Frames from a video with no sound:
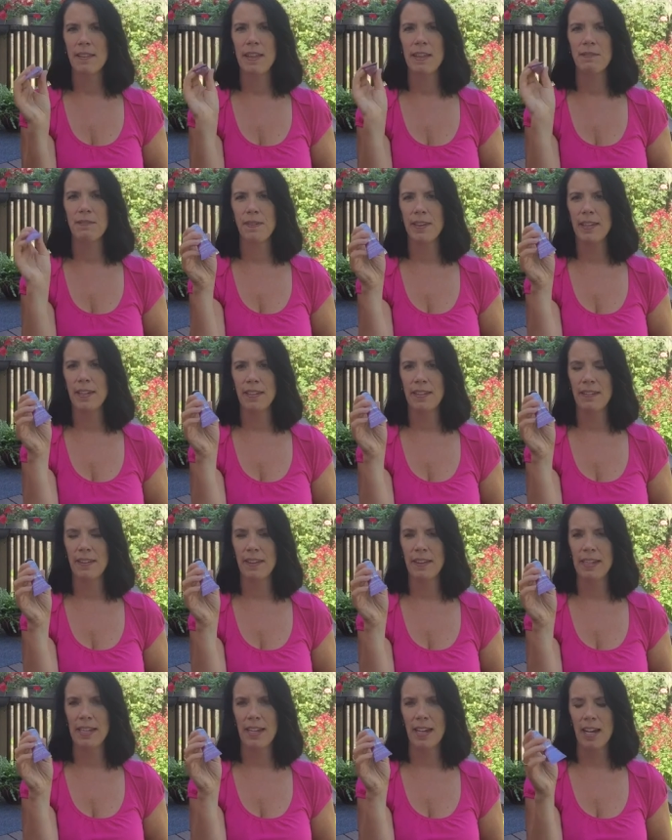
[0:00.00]
They fit in
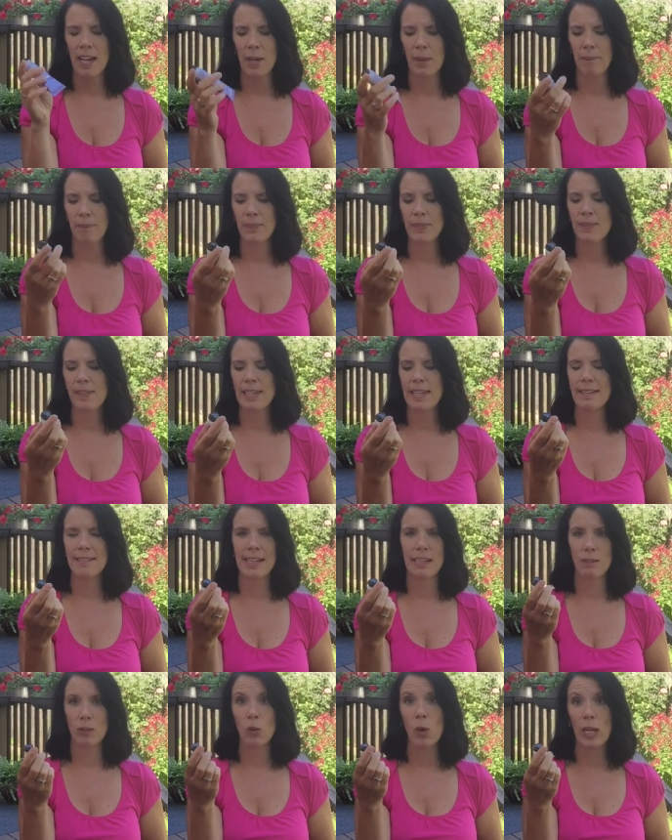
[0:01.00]
the
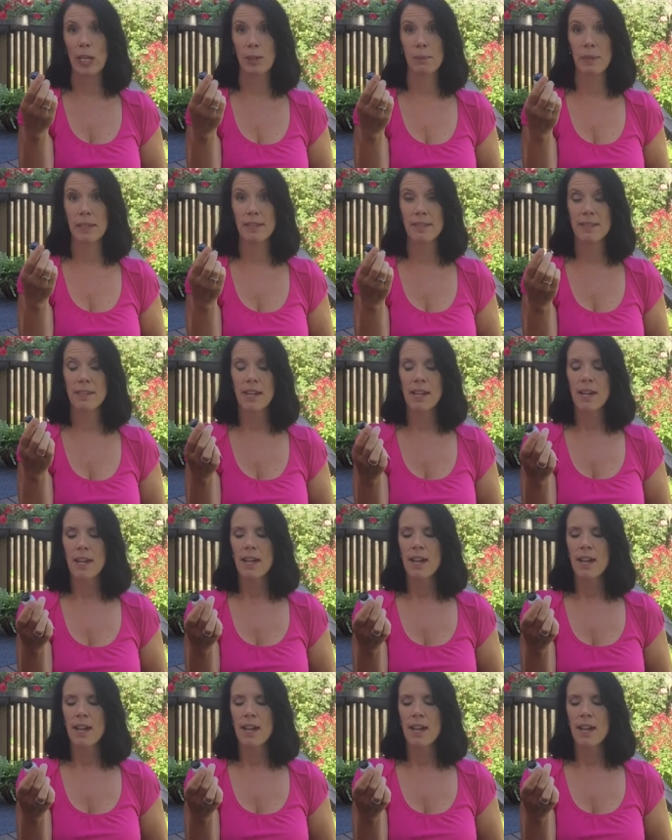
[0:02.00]
TSA requirements,